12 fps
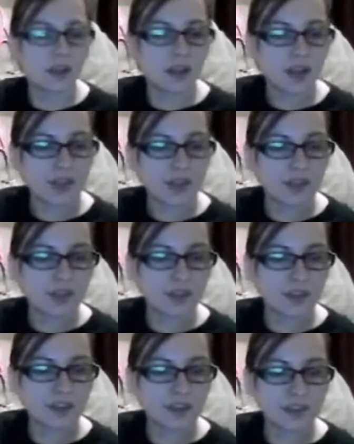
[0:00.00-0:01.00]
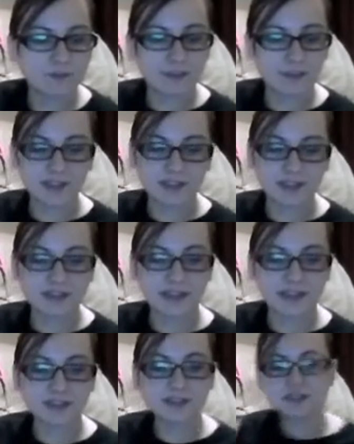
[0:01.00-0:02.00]
And then the Phelan
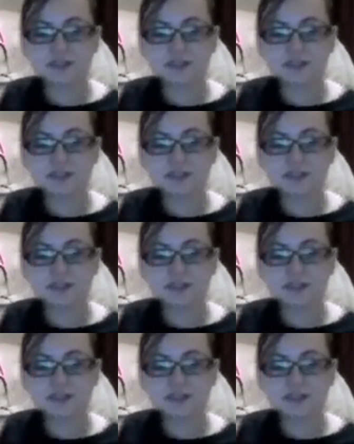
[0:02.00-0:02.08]
test.